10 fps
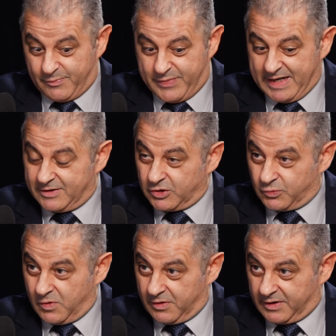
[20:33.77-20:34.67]
Bader's
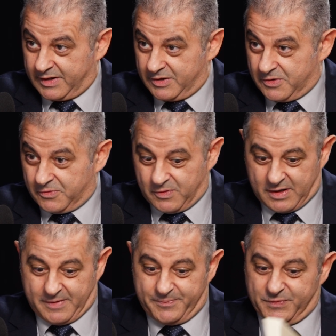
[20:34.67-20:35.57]
work,
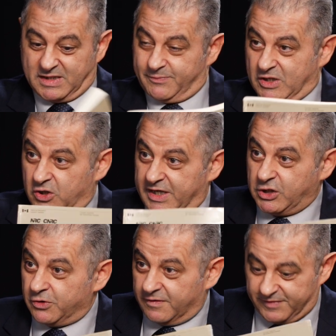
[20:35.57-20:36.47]
a special
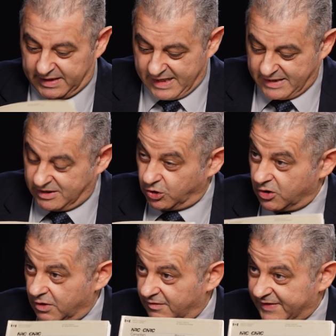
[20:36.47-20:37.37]
issue of the Canadian
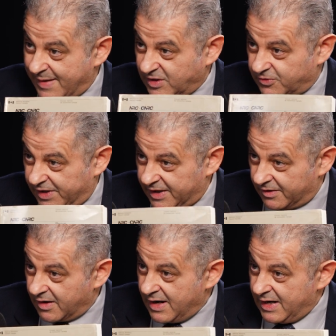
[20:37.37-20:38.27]
Journal of Chemistry
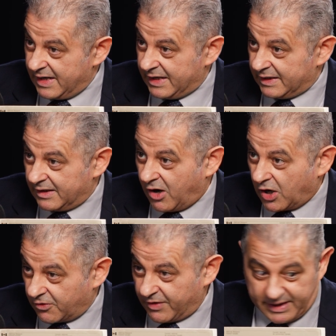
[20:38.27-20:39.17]
here in
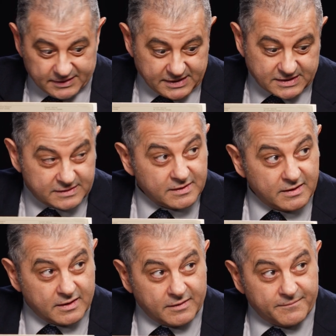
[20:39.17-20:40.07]
honoring this
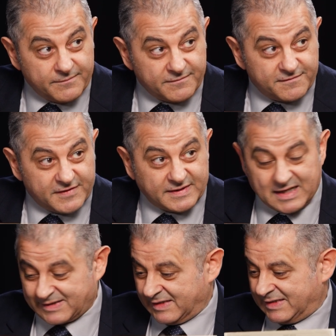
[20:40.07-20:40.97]

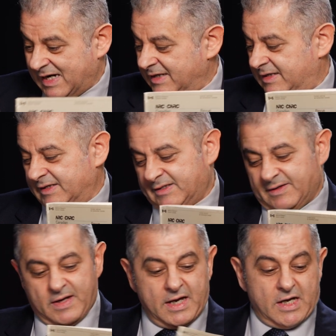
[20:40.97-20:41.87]
fantastic scientist.
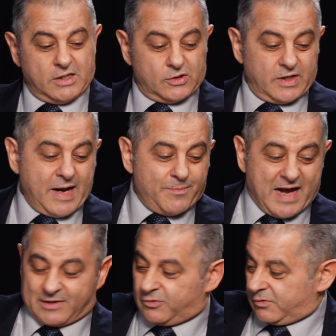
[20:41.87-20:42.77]
So to get
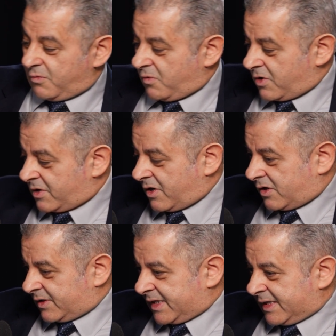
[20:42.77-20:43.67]
back to the work
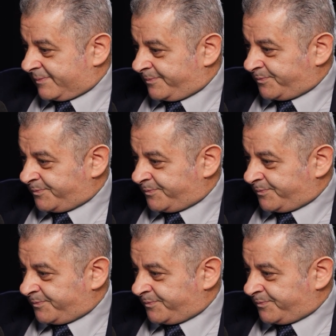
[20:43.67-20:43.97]
on the